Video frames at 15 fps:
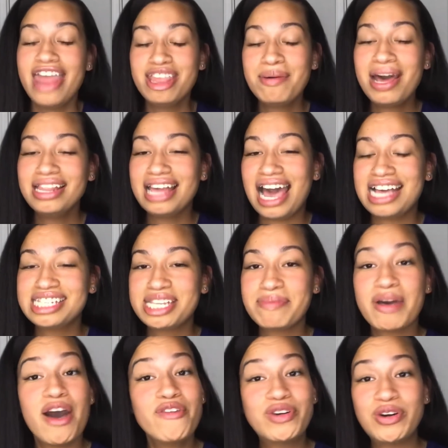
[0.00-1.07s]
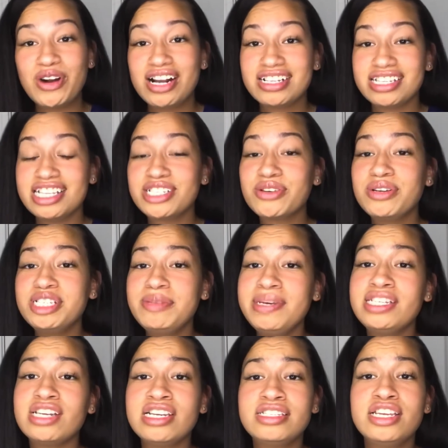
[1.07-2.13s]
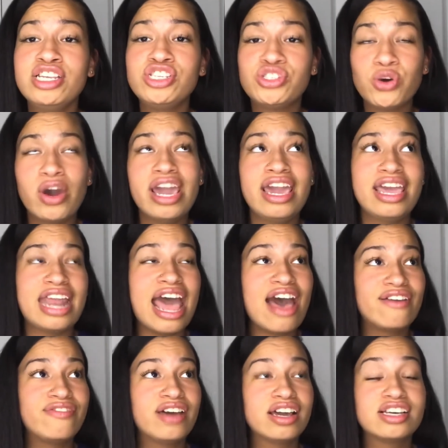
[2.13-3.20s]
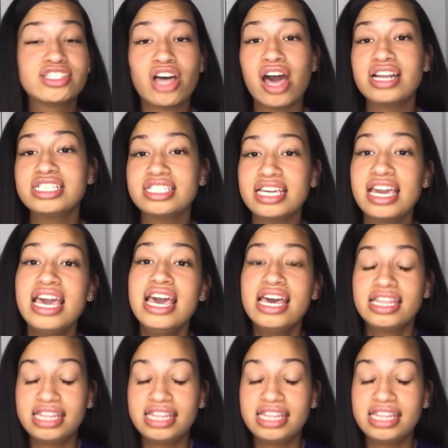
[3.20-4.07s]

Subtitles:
And then my last tip, of course, is going to be just enjoy it and have fun, because honestly,